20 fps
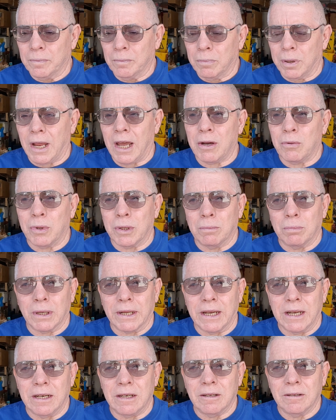plywood
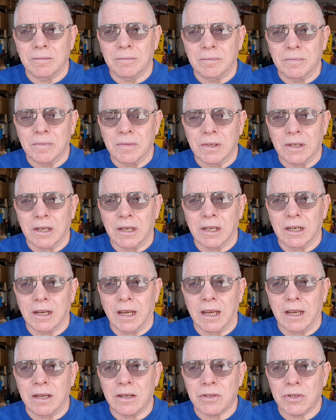blade in
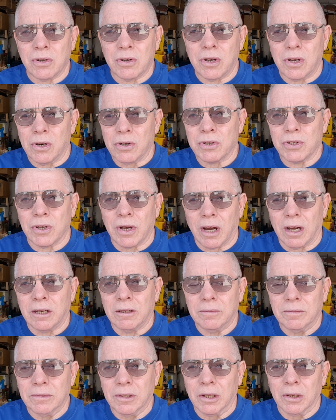a circular saw.
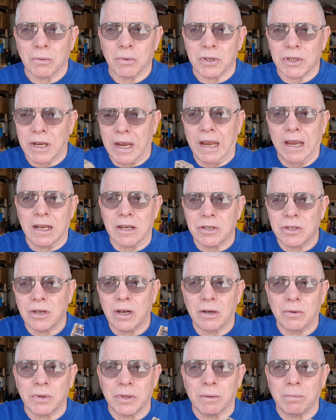In other words, a hand
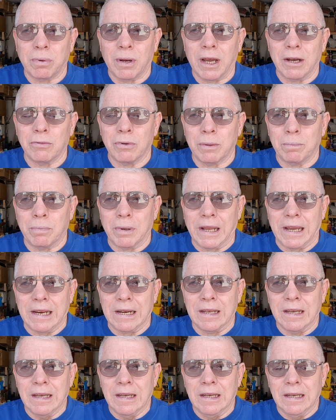saw with a plywood
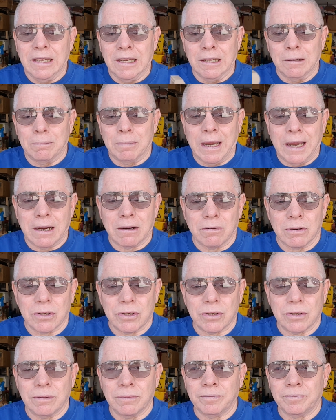blade in
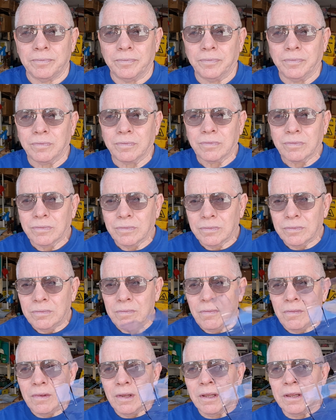backwards.
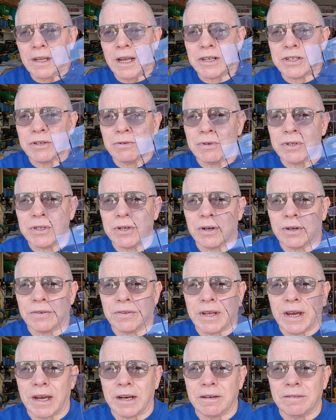That's the result
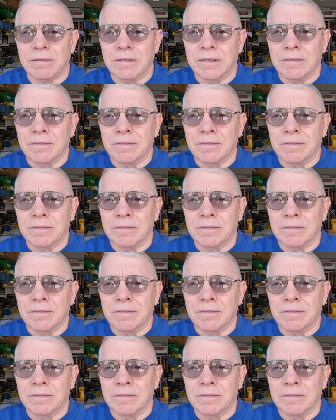of that.